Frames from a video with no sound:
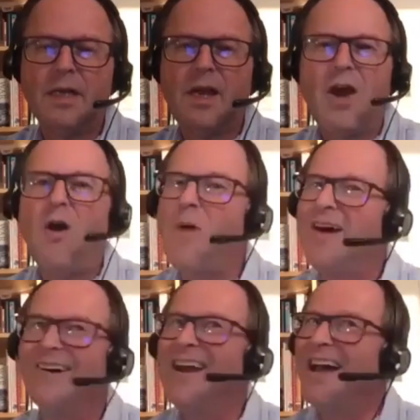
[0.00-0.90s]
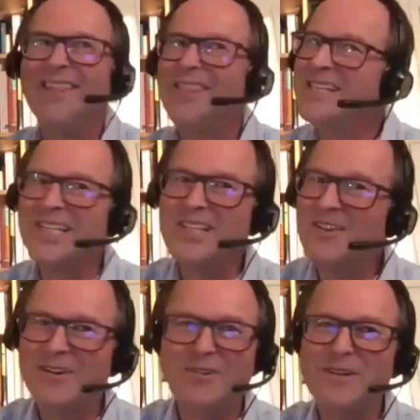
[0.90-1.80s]
Oh, well, this is
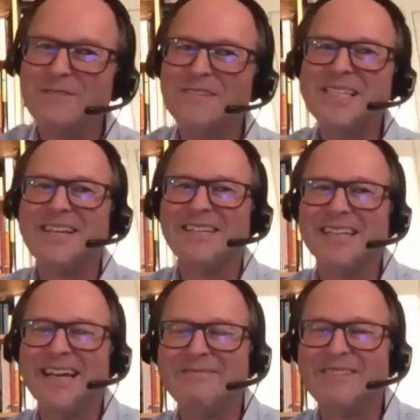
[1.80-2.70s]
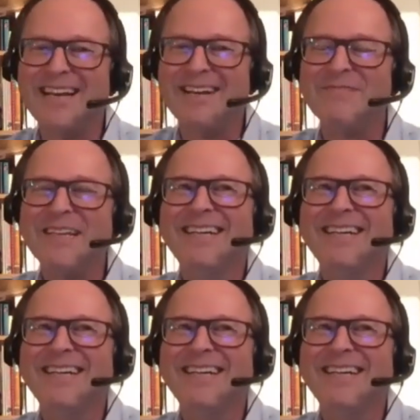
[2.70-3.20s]
not all of a sudden, Aftab.